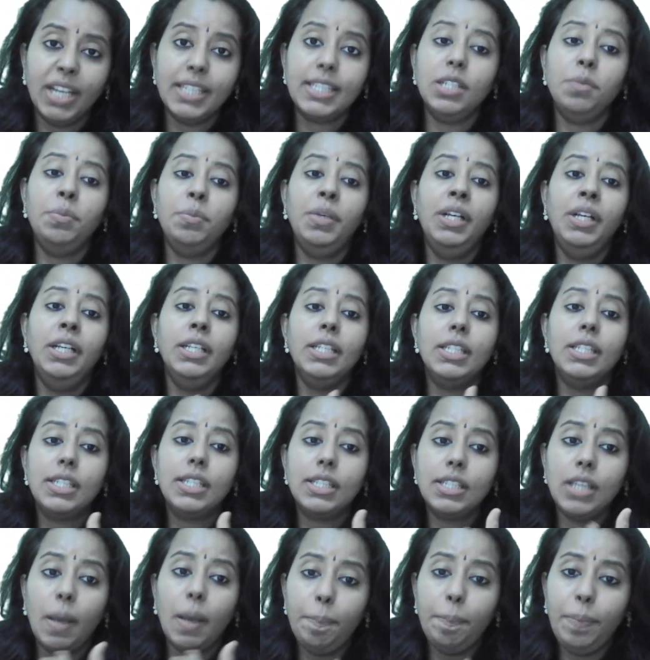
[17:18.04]
customers,
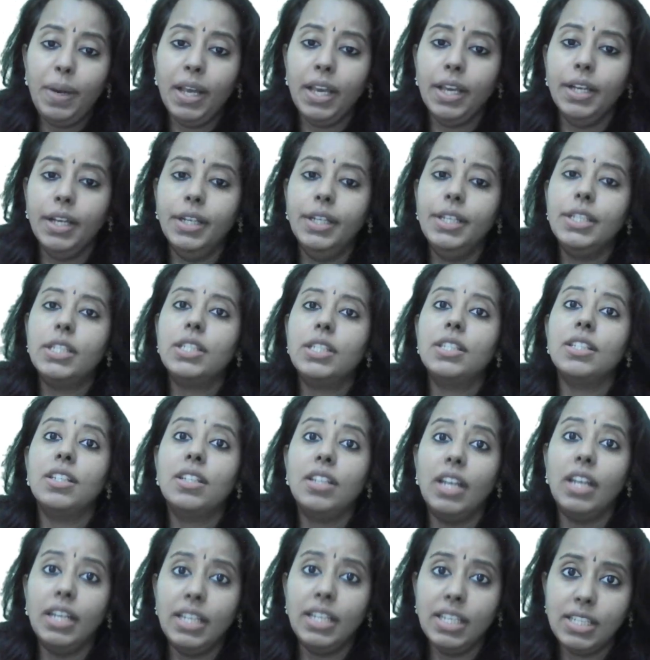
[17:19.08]
suppliers,
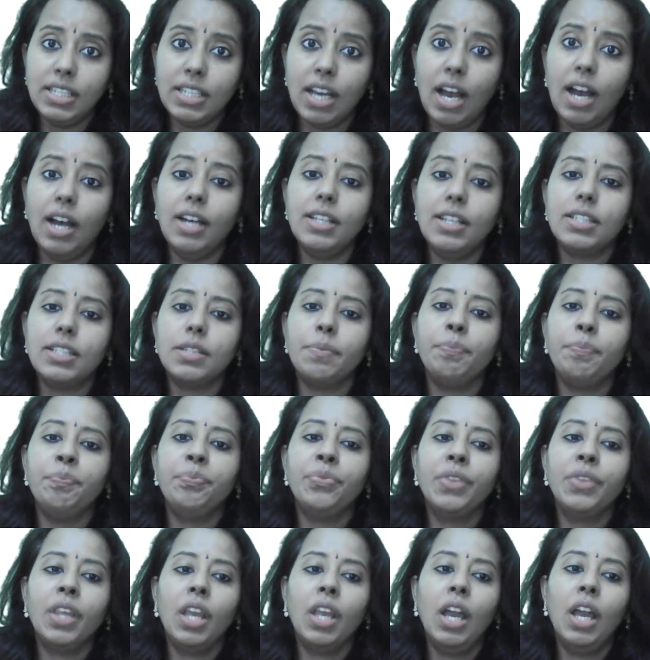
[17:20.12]
creditors,
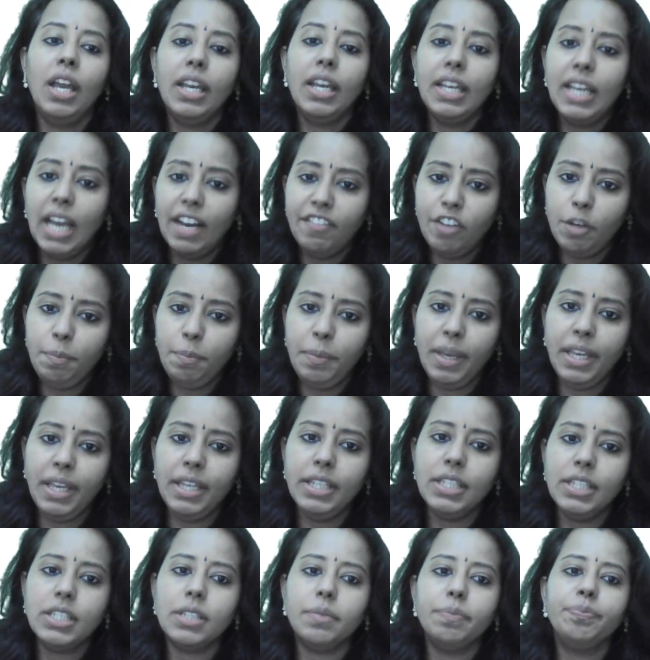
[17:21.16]

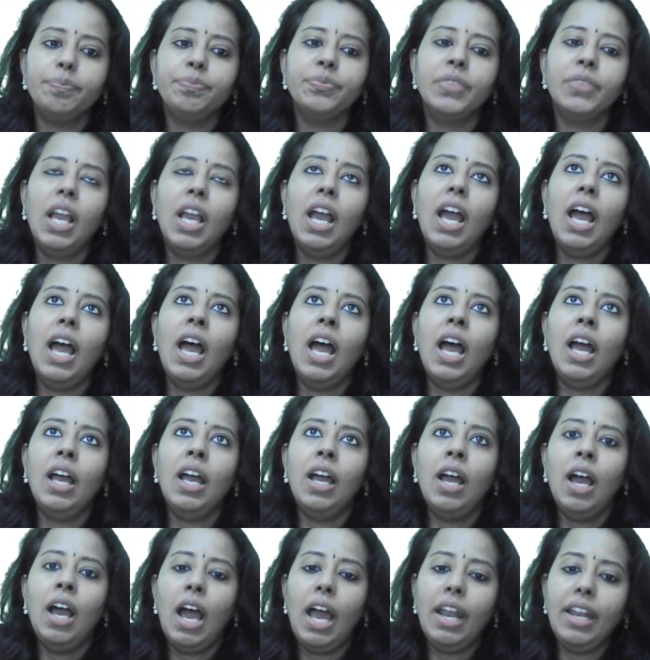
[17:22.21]
government,
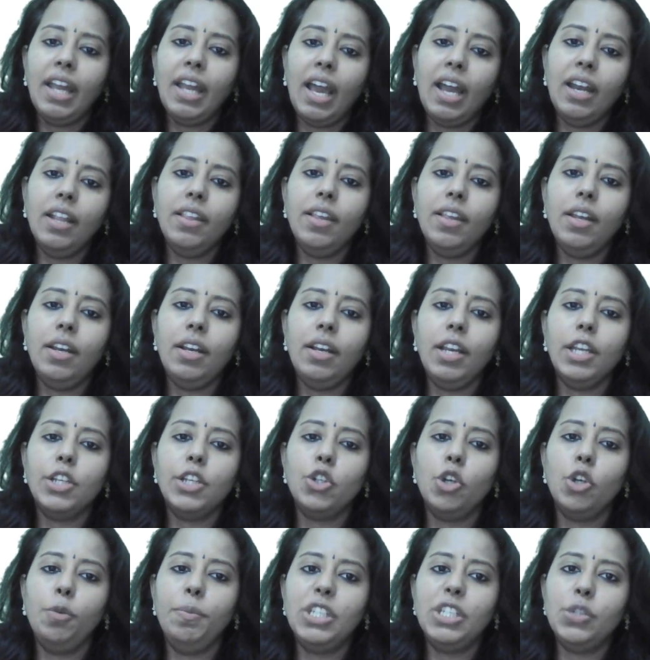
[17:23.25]
and another
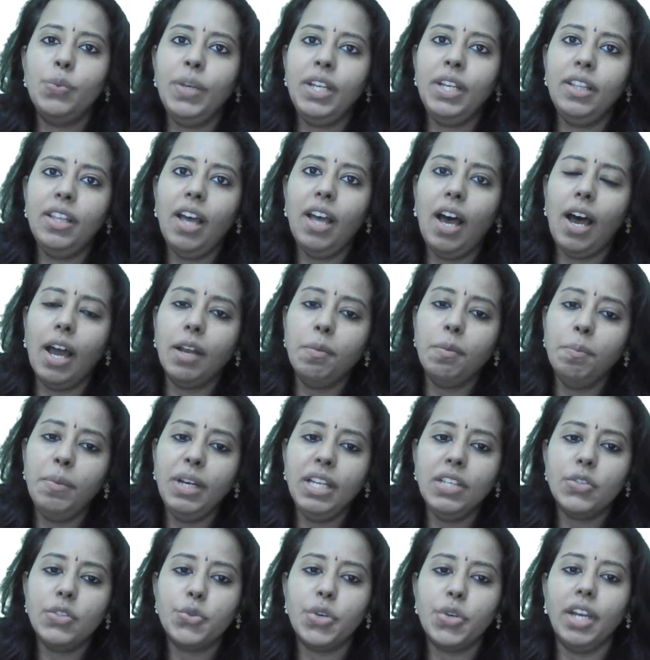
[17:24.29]
ratio between the
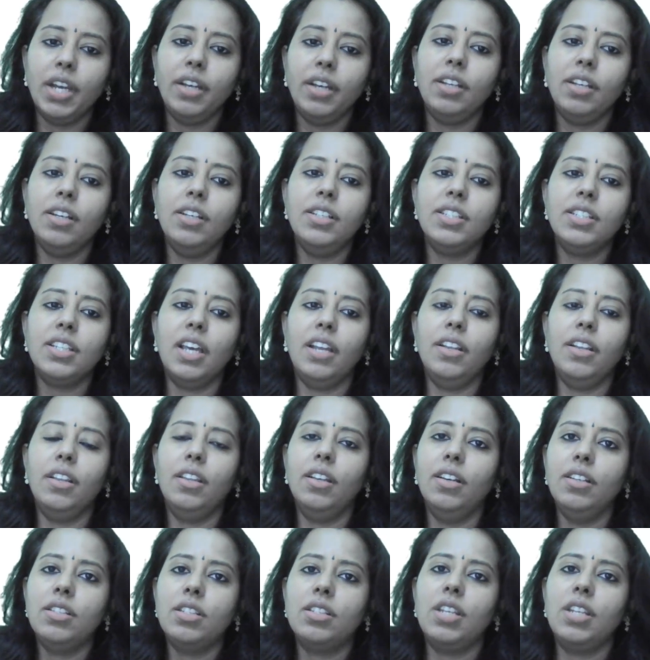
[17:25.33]
administrators
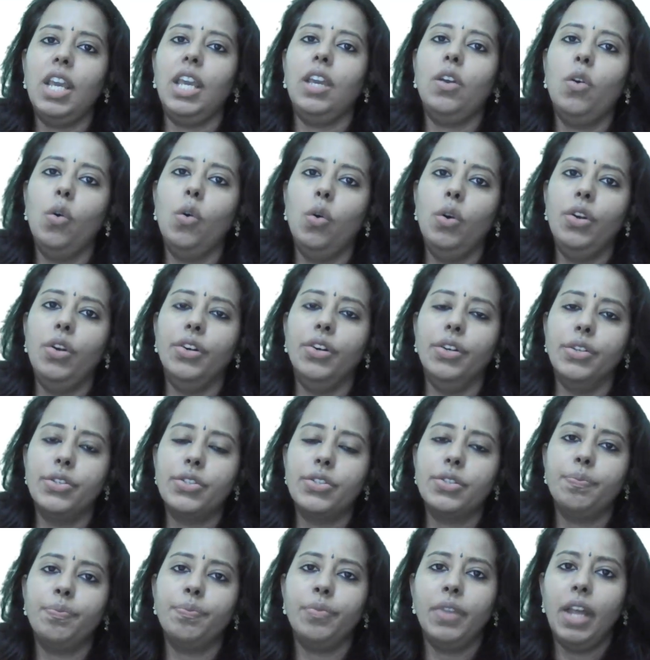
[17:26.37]
and the
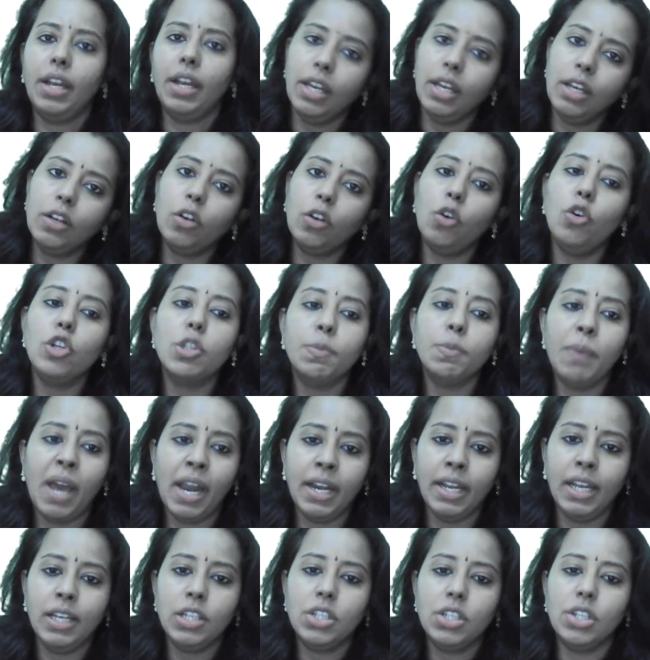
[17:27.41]
stakeholders. That includes
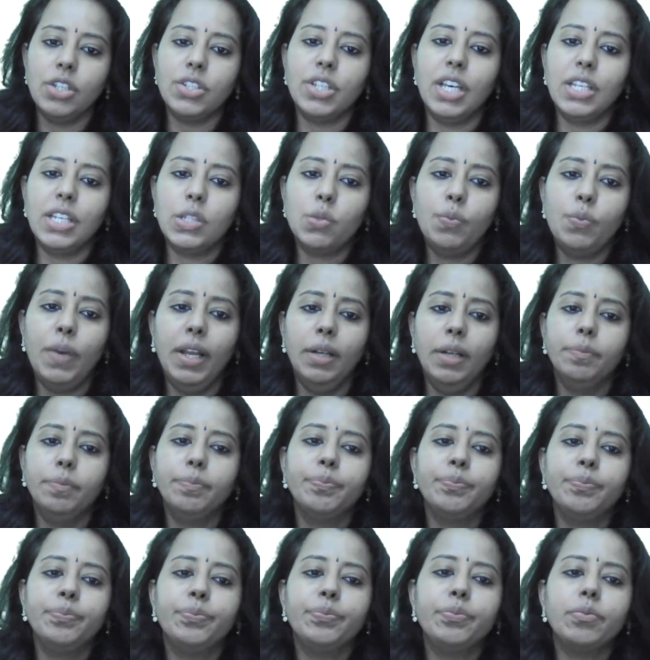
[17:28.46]
managers as
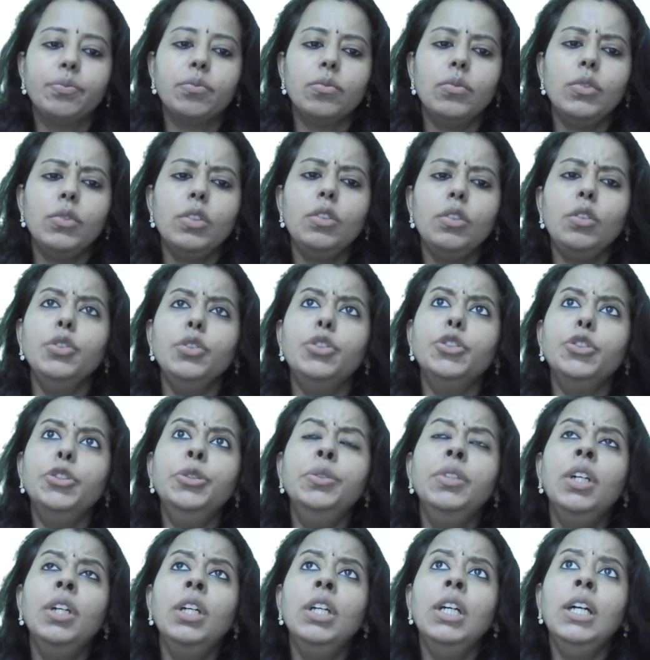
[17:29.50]
well.
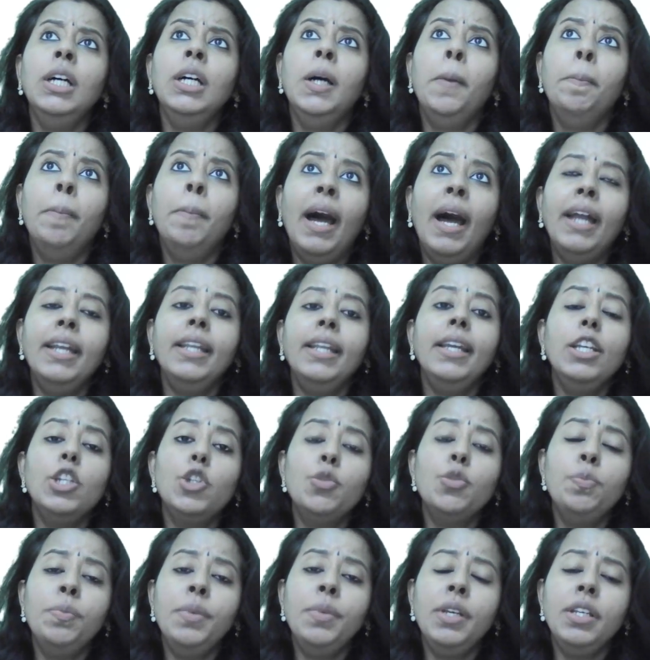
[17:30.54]
So
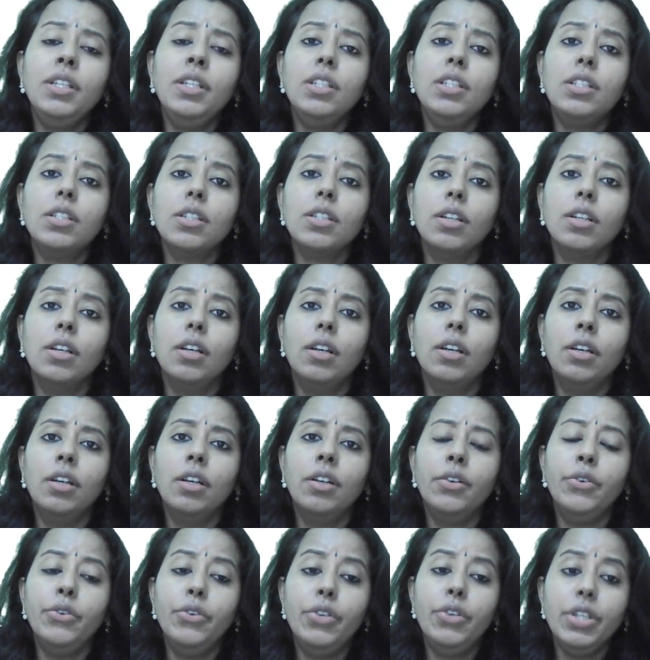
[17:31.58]
management
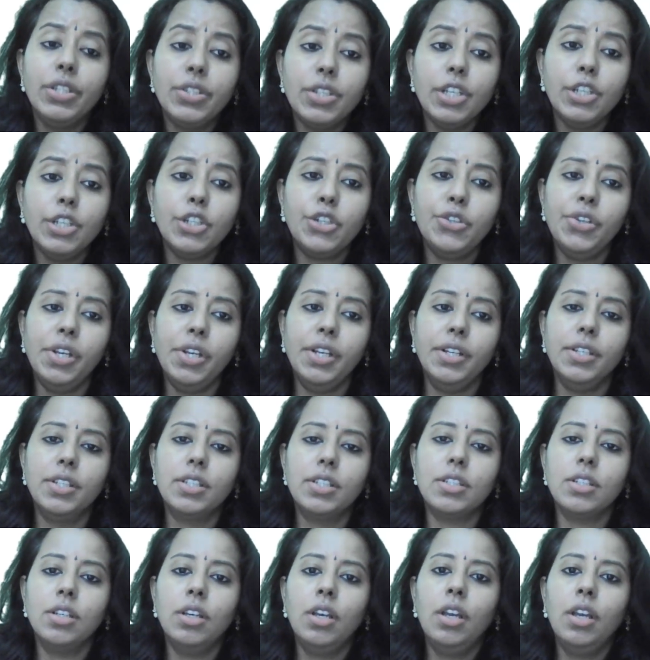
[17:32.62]

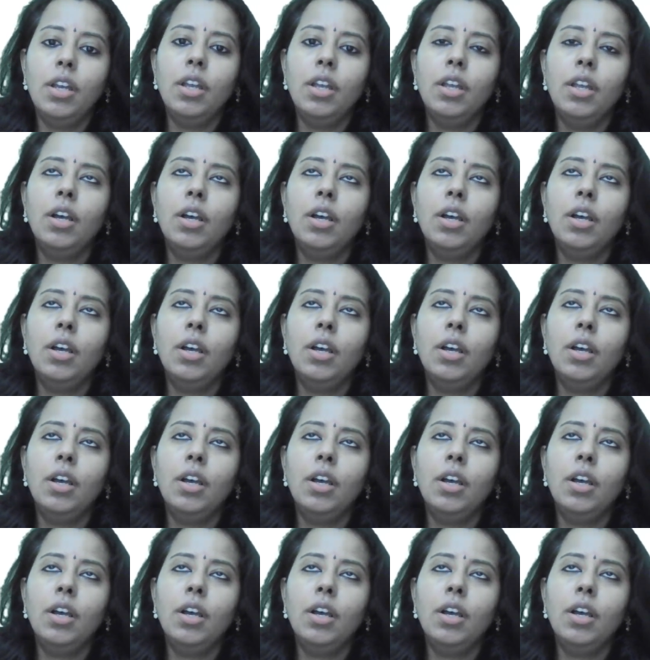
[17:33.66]
decisions,